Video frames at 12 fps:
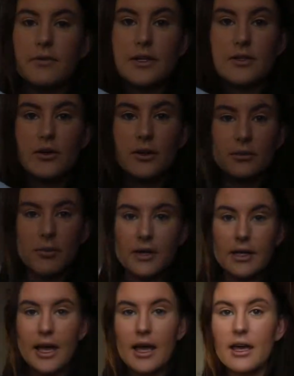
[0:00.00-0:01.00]
fits all,
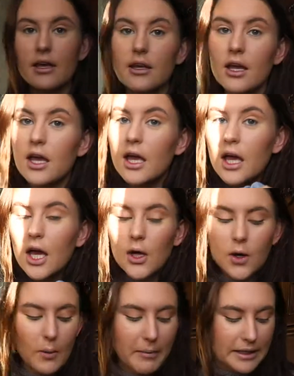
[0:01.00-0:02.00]
but yeah,
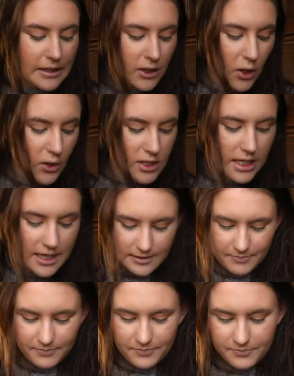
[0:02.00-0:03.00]
got my little hoodie.